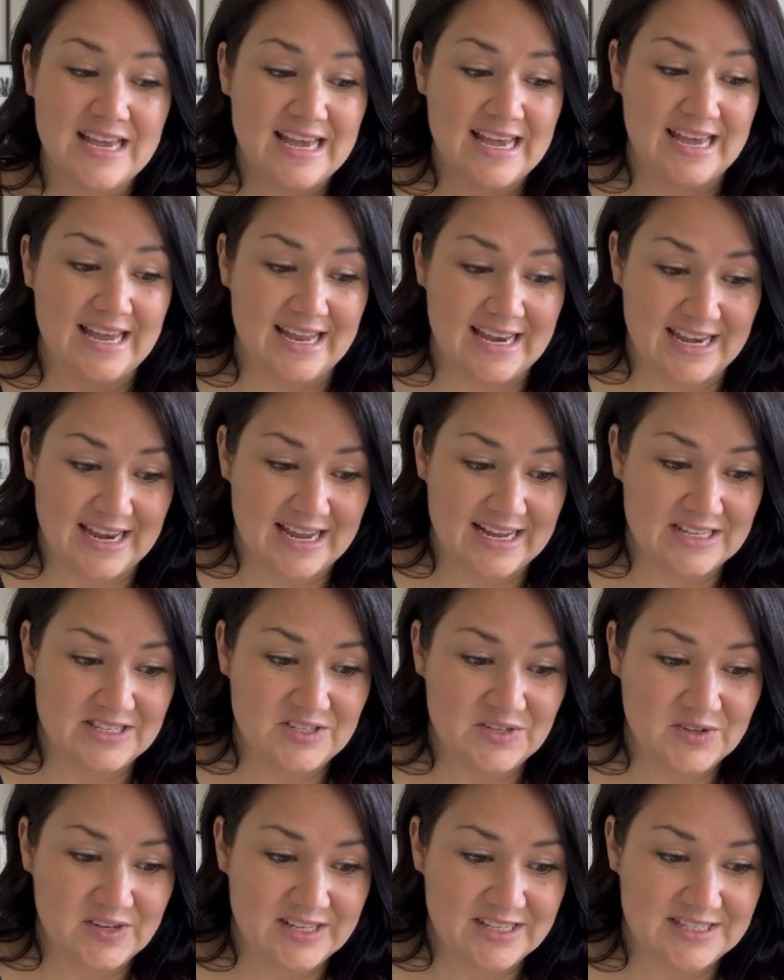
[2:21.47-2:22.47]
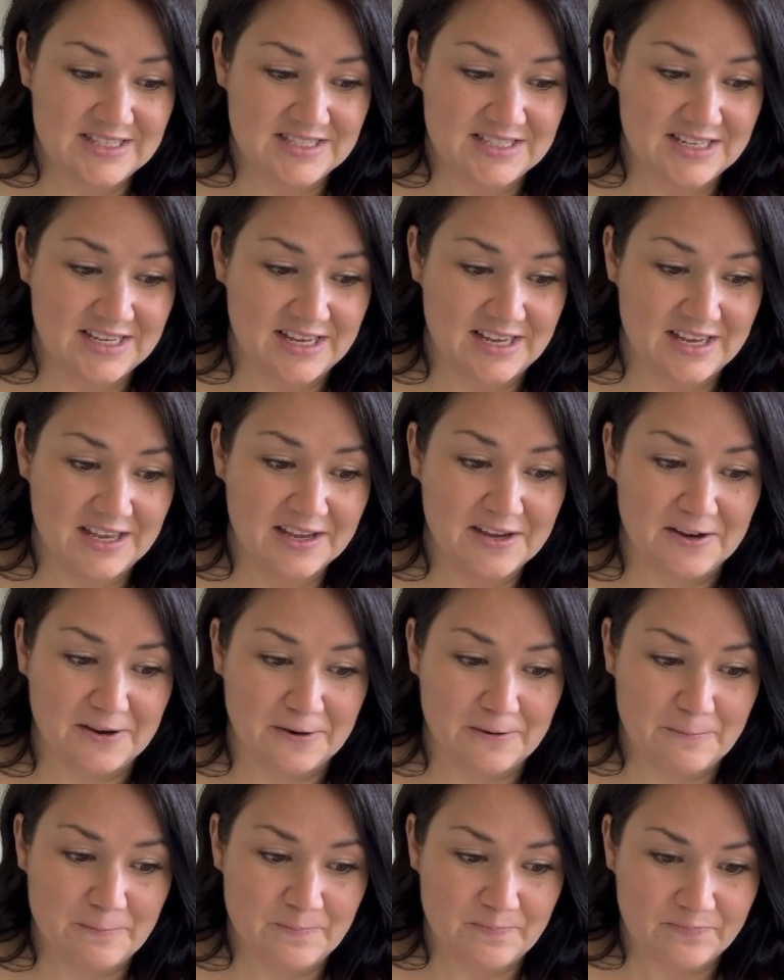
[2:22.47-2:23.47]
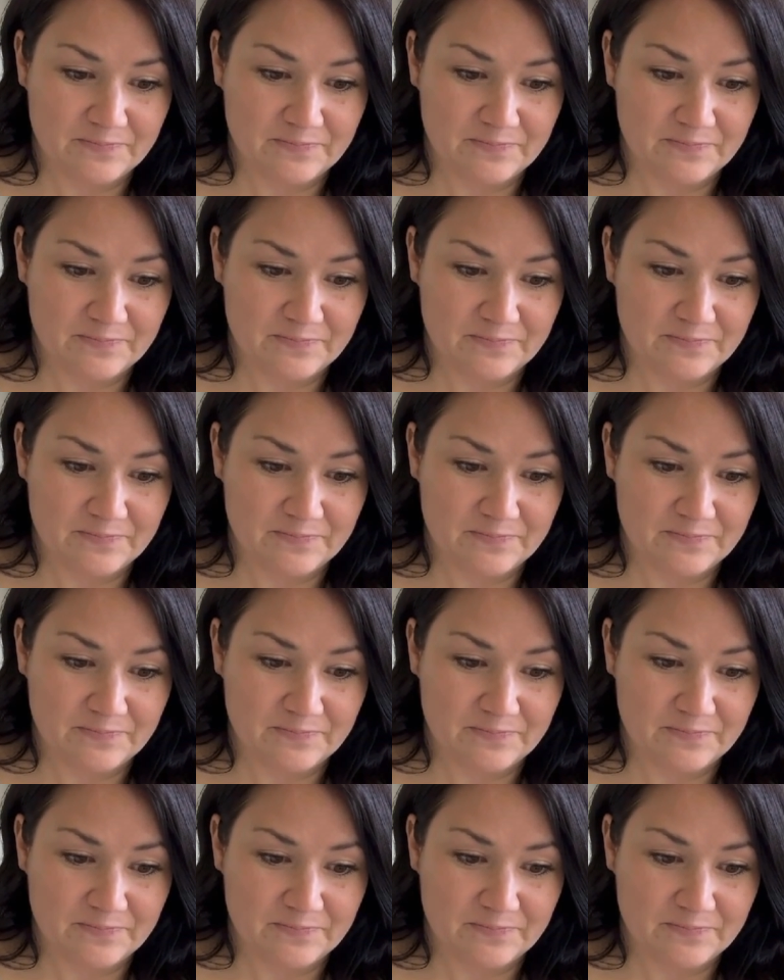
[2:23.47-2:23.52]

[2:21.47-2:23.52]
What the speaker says: And as you can see here,